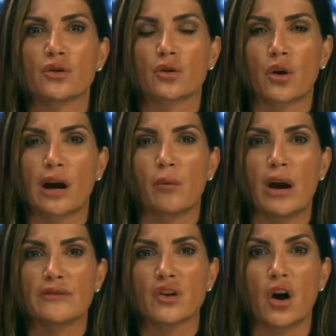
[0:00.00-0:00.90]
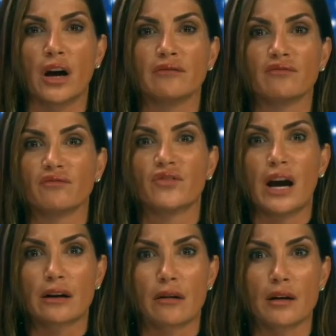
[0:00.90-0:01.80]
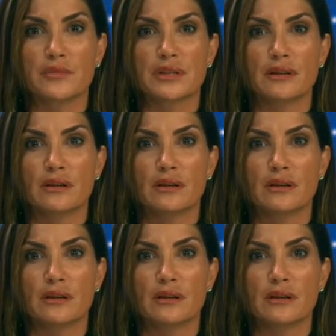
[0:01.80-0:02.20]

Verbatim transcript: crime waves on firearms